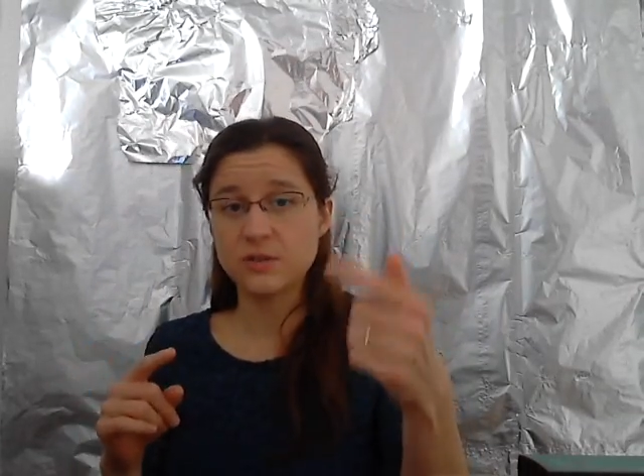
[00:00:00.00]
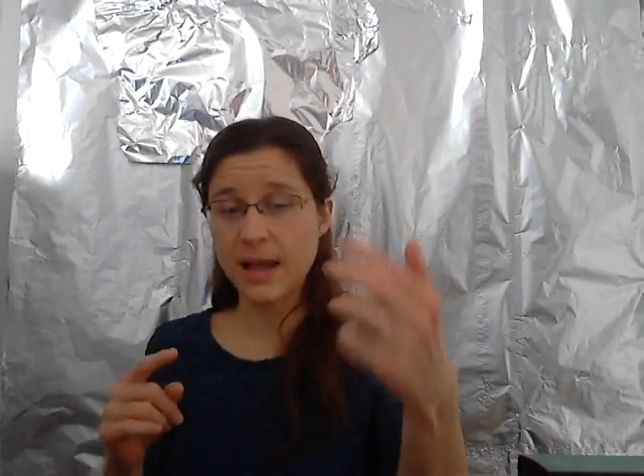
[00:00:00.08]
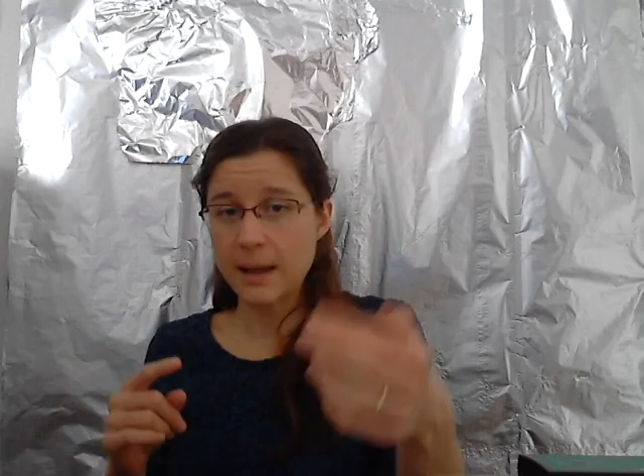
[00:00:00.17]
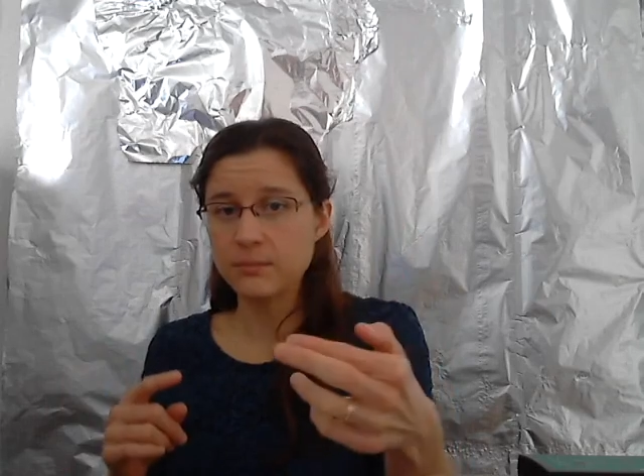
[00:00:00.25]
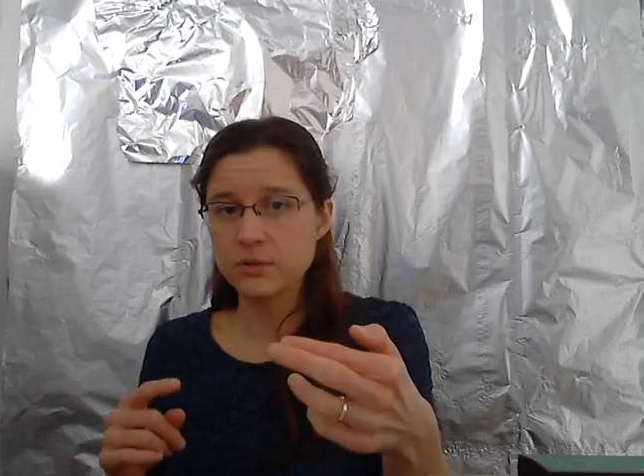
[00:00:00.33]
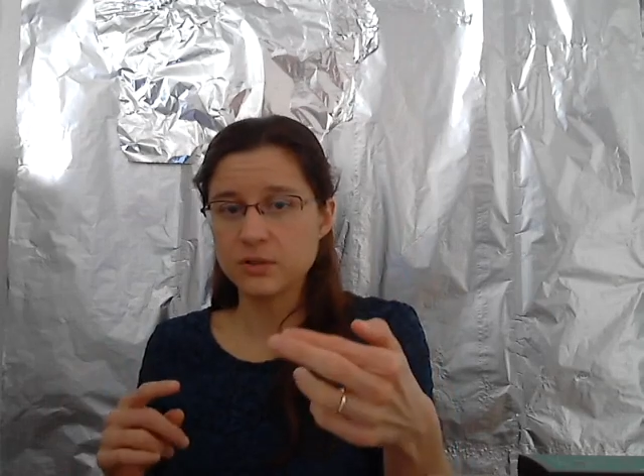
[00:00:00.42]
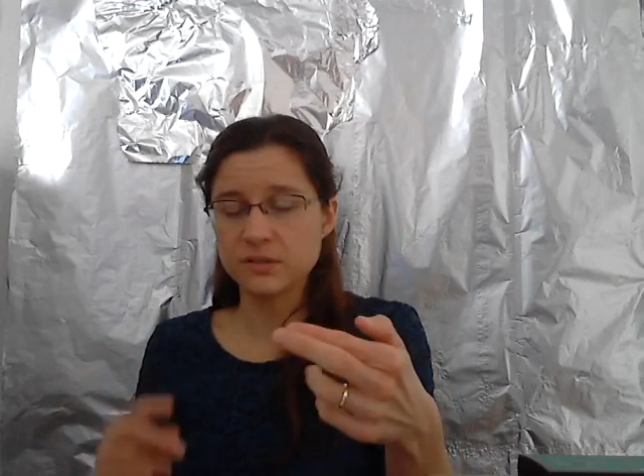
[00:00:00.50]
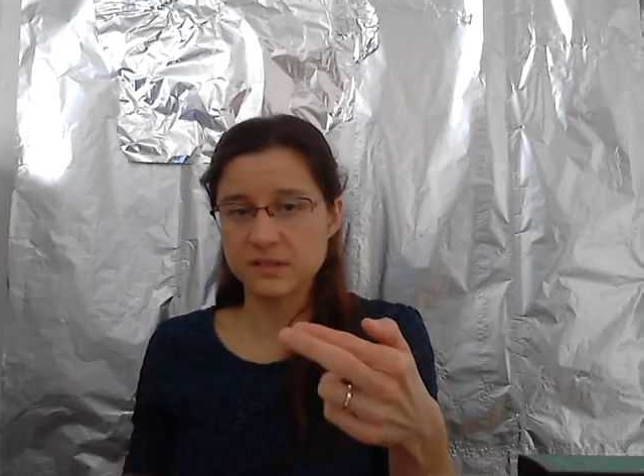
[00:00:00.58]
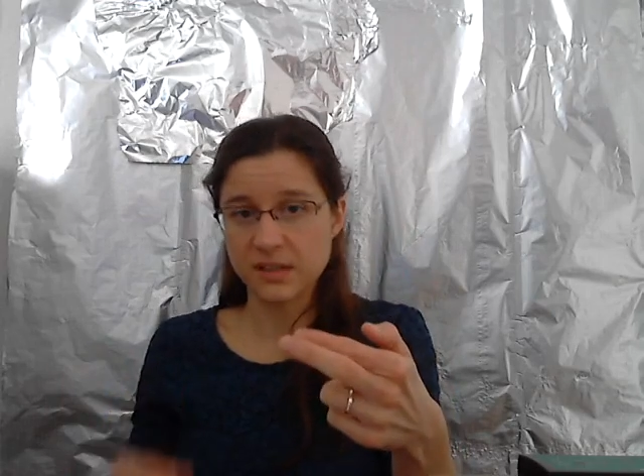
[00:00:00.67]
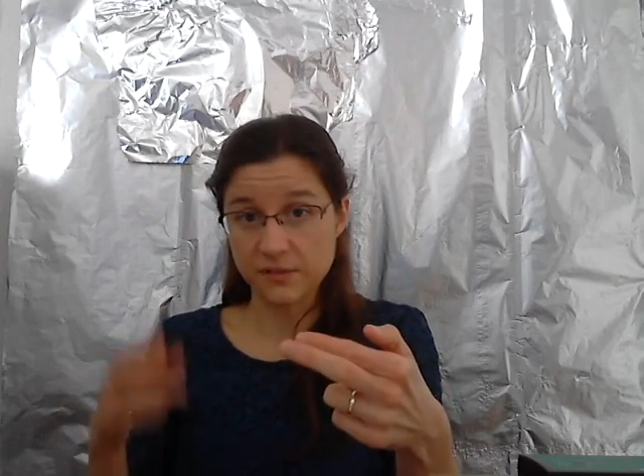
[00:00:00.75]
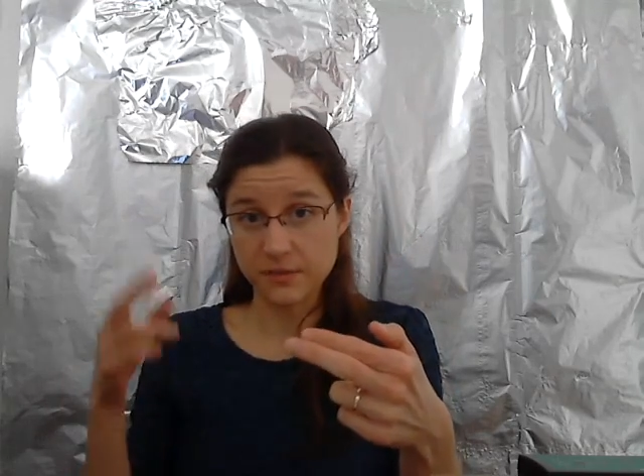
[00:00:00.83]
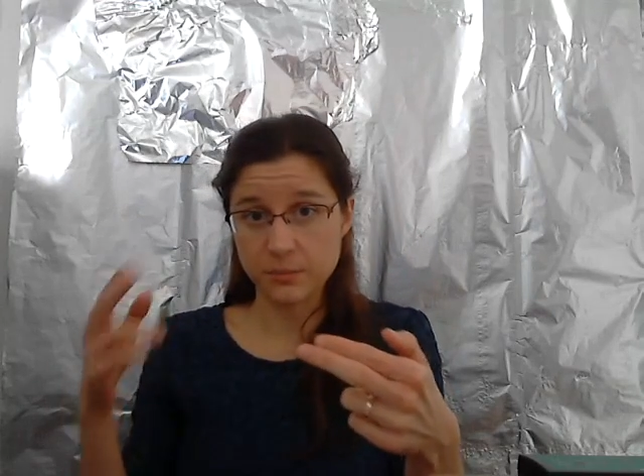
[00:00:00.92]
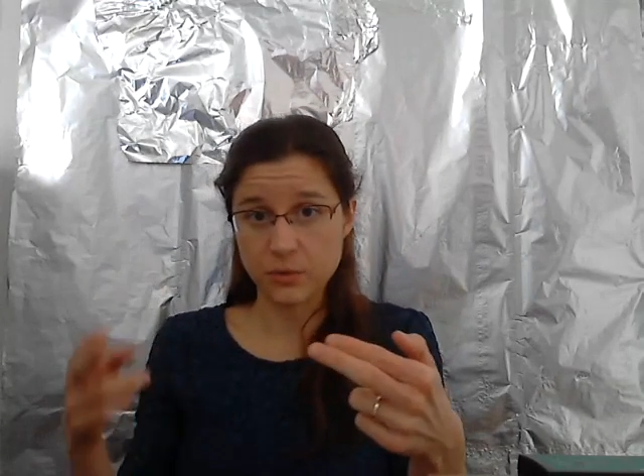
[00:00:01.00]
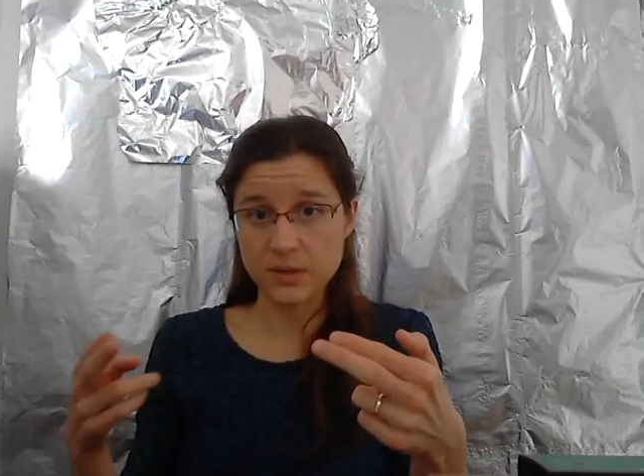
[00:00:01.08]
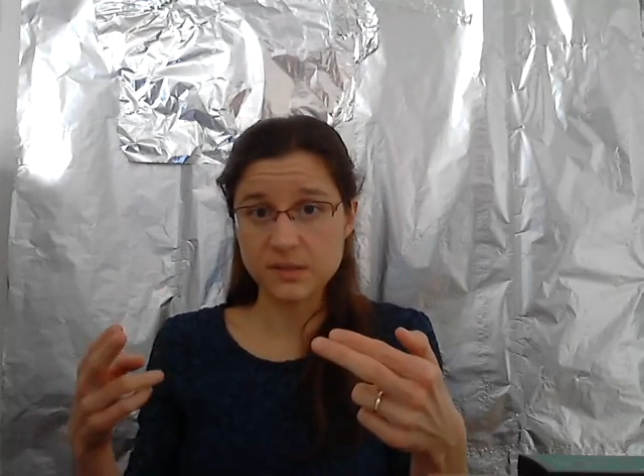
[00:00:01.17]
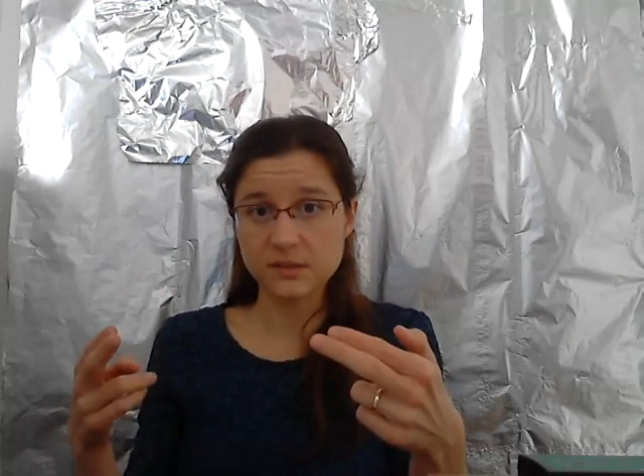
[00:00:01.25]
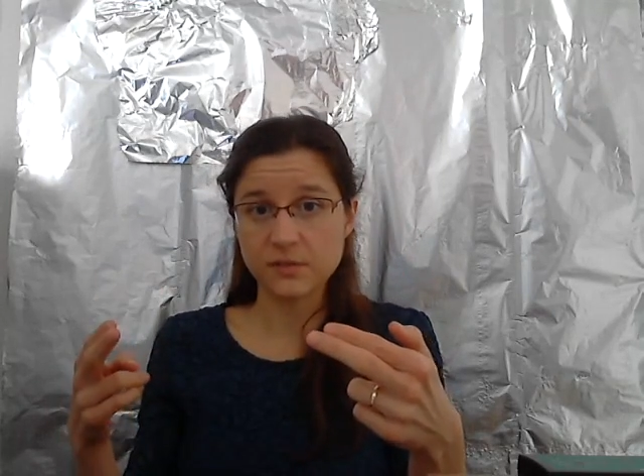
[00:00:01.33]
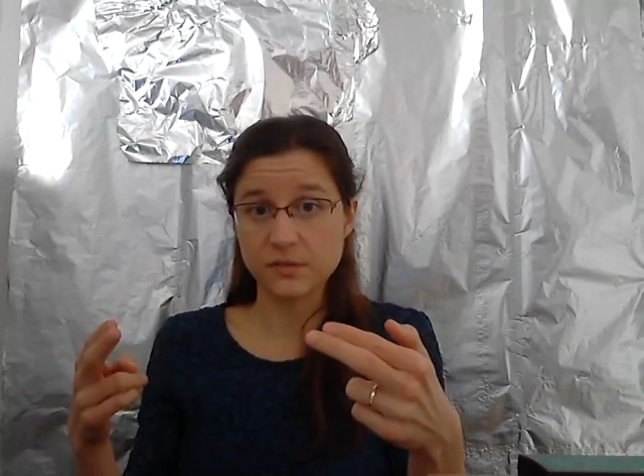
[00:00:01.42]
ambulance staff and police
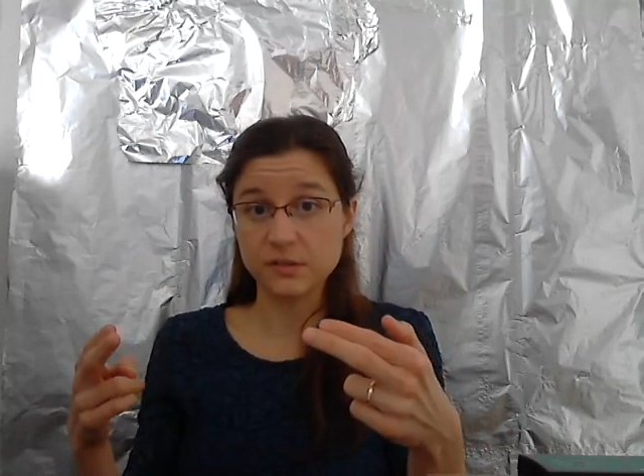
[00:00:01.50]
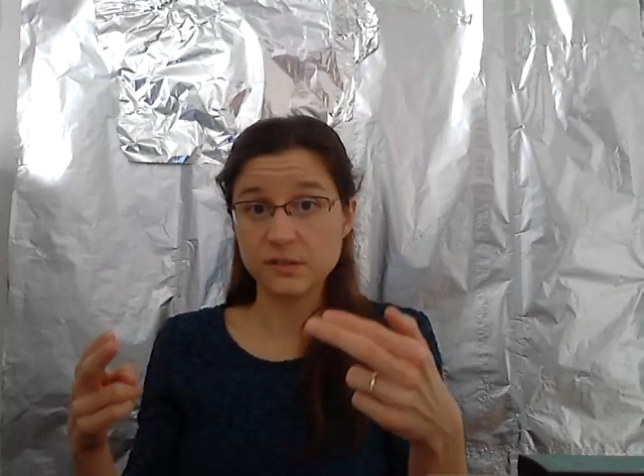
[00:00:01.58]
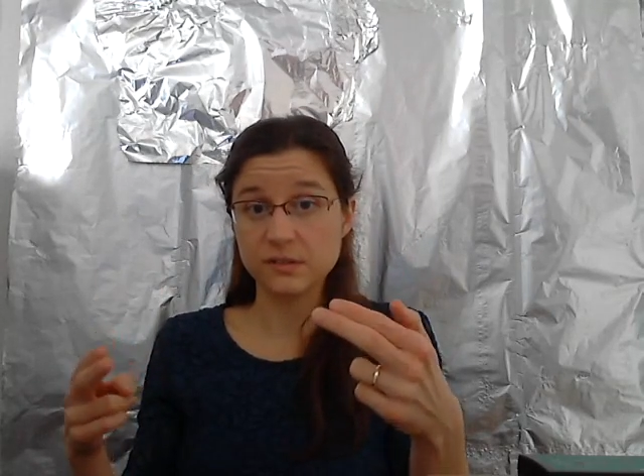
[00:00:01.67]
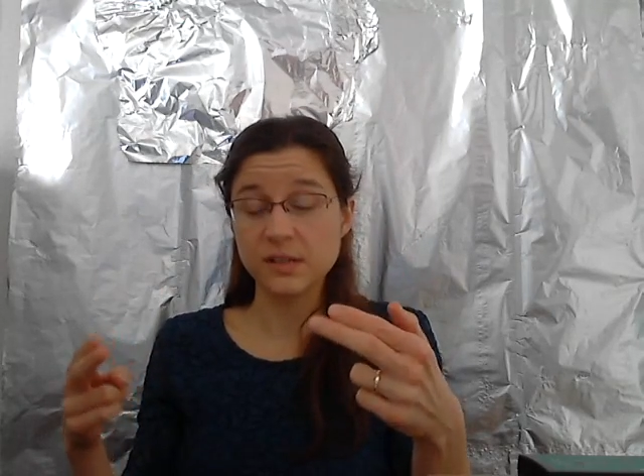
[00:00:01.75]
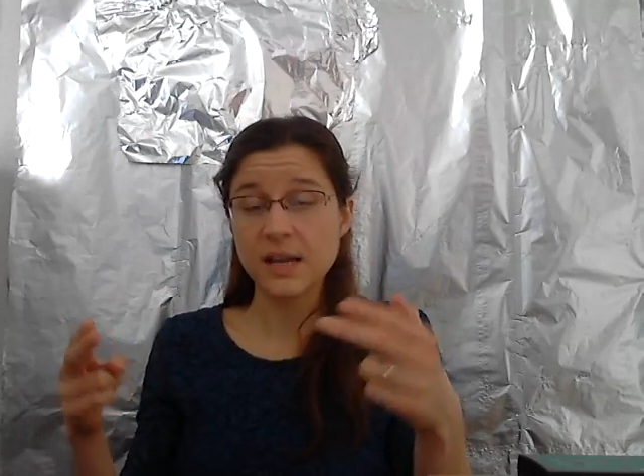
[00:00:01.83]
officers,